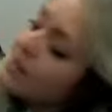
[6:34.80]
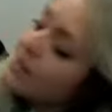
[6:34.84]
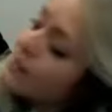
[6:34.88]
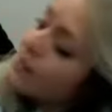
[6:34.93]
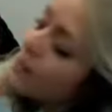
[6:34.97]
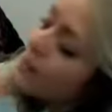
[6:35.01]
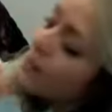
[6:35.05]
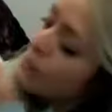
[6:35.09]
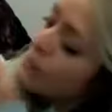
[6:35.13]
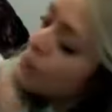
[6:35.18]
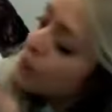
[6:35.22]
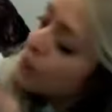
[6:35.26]

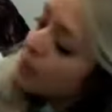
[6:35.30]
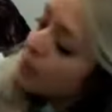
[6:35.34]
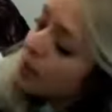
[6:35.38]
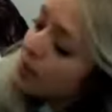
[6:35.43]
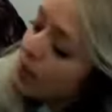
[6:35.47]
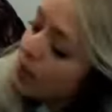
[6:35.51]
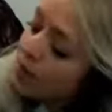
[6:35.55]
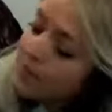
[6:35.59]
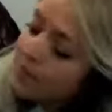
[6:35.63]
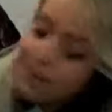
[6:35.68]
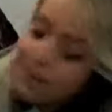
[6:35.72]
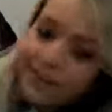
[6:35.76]
They're all a bit
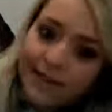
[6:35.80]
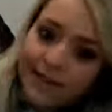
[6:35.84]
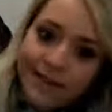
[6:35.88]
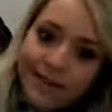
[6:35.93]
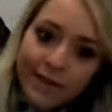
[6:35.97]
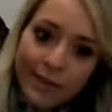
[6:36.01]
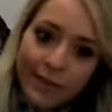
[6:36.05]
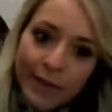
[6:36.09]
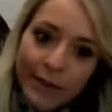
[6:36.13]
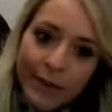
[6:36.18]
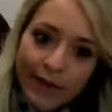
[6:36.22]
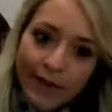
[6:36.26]
crazy because
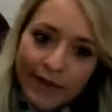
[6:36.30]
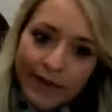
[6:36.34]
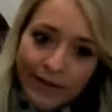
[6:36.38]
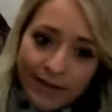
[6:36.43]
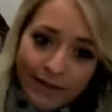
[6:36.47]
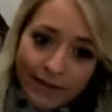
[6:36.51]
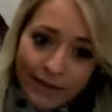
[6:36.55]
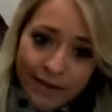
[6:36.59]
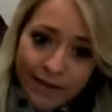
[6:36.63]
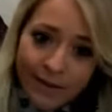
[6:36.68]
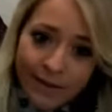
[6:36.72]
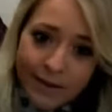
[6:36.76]

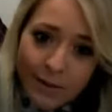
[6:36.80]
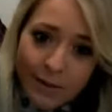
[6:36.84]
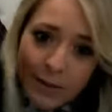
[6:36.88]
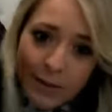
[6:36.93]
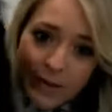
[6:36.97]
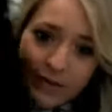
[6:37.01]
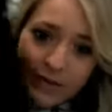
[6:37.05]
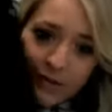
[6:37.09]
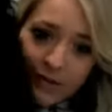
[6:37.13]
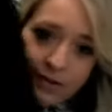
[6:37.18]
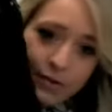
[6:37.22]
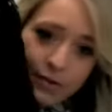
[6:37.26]
it's
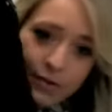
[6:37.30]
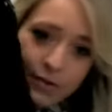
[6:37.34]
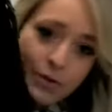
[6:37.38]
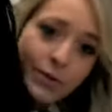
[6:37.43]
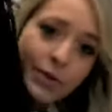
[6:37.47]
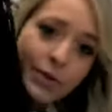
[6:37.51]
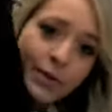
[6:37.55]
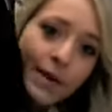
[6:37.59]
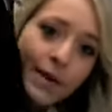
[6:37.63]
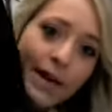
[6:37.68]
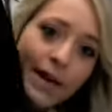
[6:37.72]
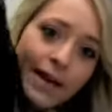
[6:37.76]
been
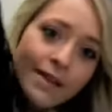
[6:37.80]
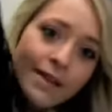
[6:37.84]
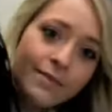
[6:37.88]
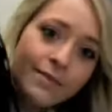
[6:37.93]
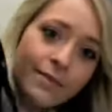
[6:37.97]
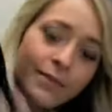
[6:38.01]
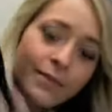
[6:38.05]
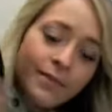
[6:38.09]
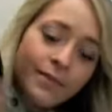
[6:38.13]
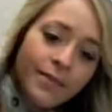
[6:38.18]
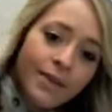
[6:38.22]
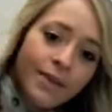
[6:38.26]
stored away.
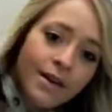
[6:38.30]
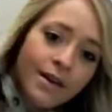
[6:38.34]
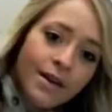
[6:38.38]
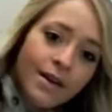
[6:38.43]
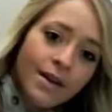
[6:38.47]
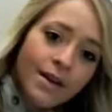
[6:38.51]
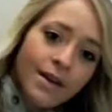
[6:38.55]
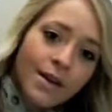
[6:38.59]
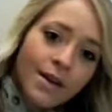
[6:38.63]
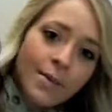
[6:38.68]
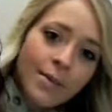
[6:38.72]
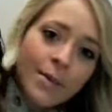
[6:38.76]

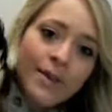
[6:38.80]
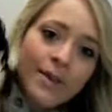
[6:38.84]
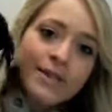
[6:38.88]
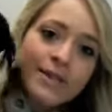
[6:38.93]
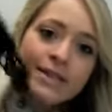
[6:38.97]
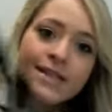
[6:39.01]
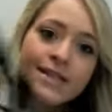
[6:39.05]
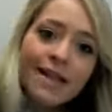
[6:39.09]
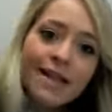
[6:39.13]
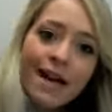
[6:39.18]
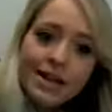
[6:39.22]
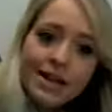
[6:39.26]
But this
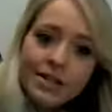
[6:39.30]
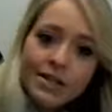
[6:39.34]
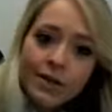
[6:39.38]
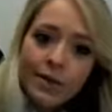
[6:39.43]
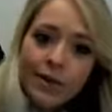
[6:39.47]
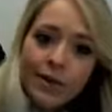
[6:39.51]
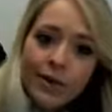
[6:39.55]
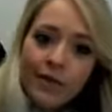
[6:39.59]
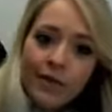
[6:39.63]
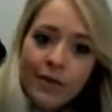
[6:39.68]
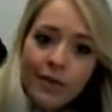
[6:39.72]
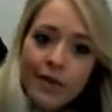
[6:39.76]
is actually
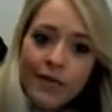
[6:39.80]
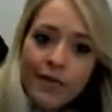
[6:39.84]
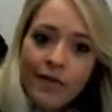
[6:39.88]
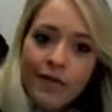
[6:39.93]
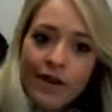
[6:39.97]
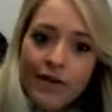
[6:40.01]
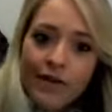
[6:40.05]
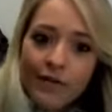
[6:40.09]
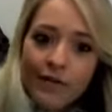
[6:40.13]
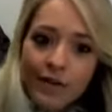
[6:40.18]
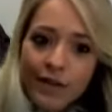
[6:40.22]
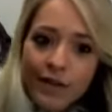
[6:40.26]
one of my
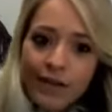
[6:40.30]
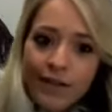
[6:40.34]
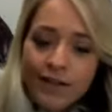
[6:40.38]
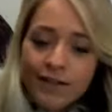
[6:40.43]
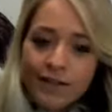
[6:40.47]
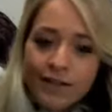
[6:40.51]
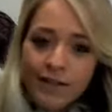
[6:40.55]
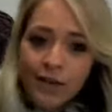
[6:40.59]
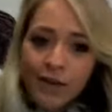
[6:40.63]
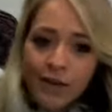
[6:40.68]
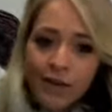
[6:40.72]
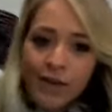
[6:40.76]

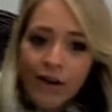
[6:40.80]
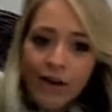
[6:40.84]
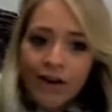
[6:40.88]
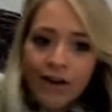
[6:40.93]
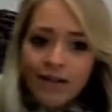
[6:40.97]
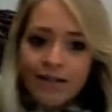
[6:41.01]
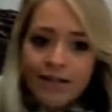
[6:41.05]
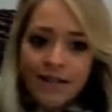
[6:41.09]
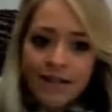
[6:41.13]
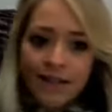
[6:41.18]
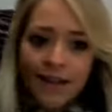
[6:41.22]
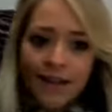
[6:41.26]
favourites. You can't
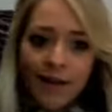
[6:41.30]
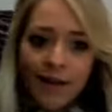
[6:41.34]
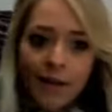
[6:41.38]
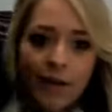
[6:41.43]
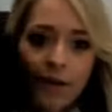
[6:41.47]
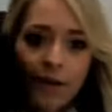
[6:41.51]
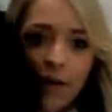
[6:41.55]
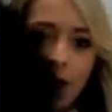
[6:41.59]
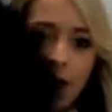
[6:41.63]
see it that well on